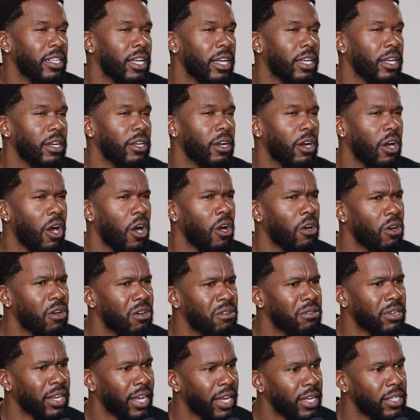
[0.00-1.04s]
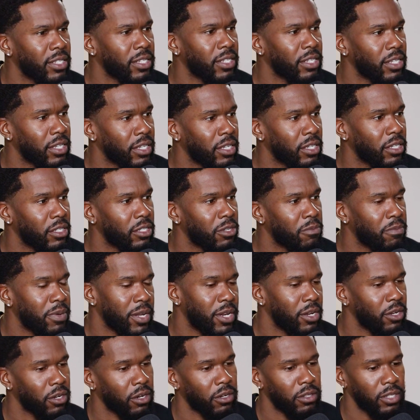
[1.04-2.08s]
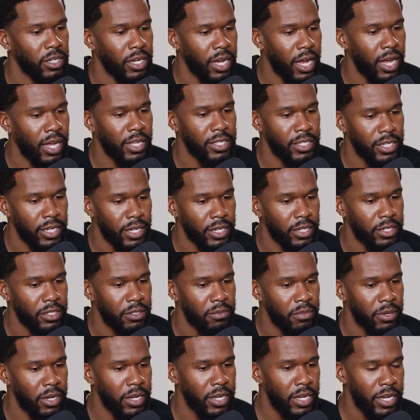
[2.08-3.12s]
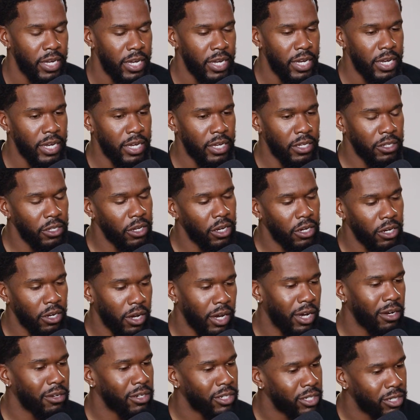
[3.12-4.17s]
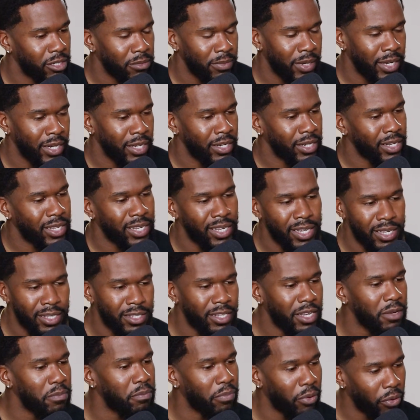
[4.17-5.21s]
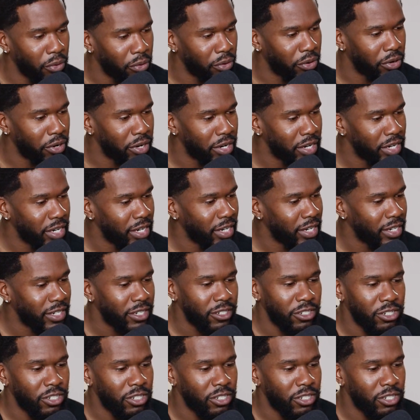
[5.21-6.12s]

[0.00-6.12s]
that are okay to eat depending on the context. But y'all know how it is, man. The kids get bored. They're